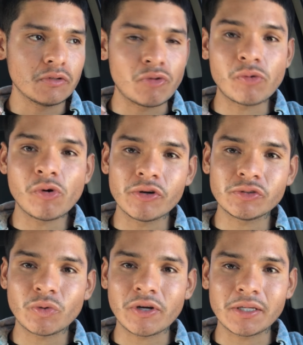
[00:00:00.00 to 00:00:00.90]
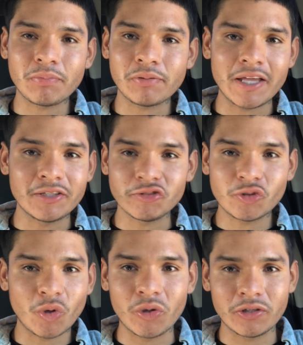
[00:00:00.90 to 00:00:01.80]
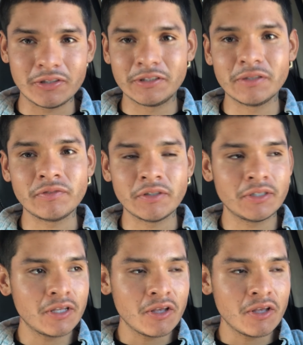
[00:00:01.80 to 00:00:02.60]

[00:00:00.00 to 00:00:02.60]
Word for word: rig welders work at a plant is totally different.